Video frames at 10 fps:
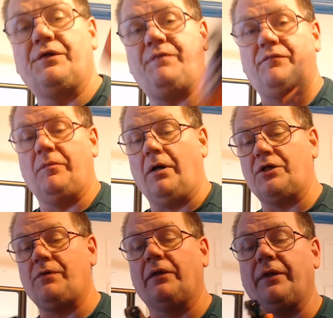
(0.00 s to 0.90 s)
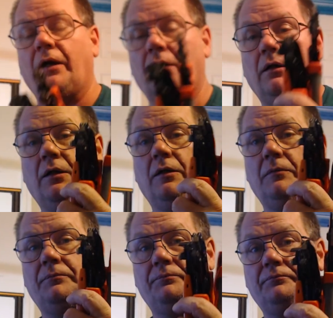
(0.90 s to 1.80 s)
$50 right there,
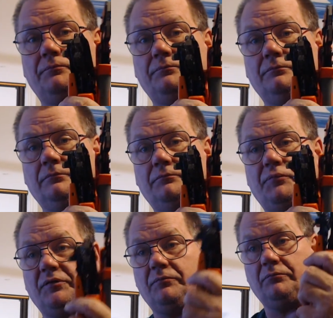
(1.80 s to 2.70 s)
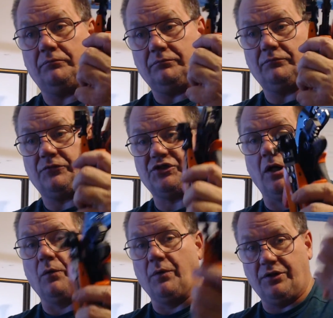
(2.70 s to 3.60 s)
but to
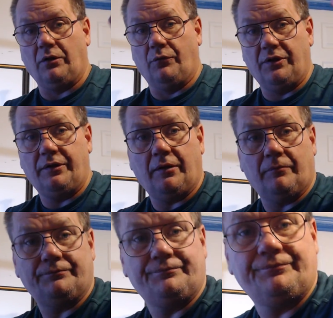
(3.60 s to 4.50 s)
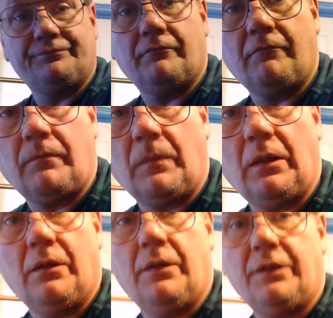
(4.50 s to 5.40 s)
start with, you don't need them.
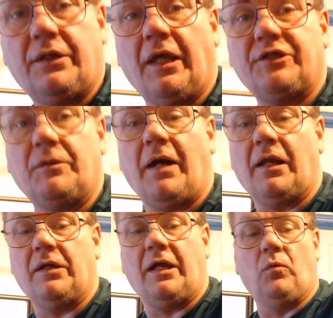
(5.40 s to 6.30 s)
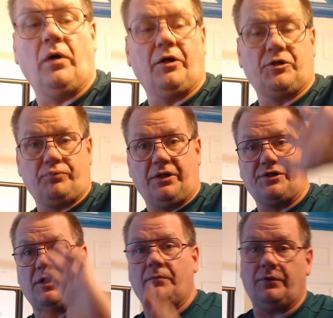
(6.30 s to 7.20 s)
You can actually buy a lot of the wires
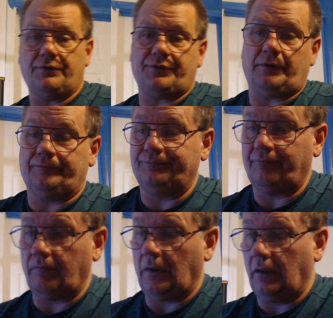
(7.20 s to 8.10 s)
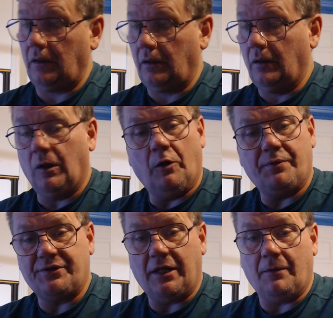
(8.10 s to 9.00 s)
pre-assembled. So, hope
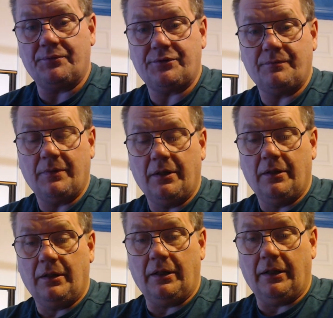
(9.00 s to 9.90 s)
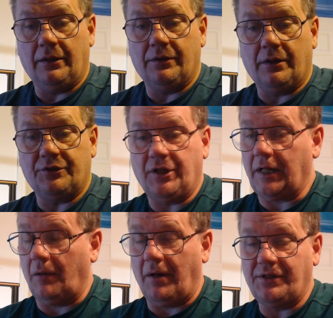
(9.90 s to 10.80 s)
this helps, and
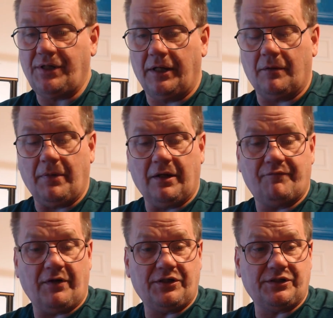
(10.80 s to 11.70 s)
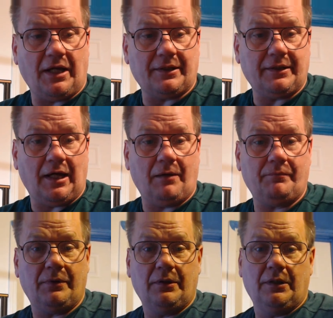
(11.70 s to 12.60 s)
check out my site at
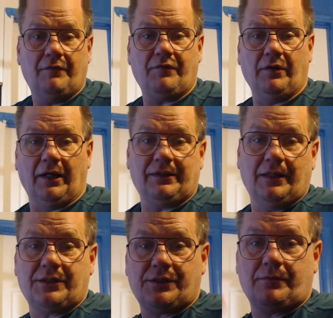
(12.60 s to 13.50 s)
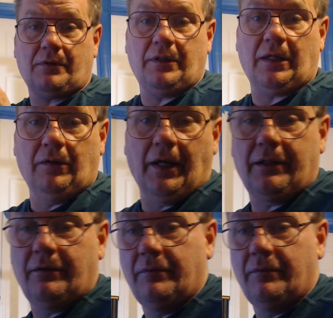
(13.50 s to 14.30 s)
makerfixes.com. If you like this, click like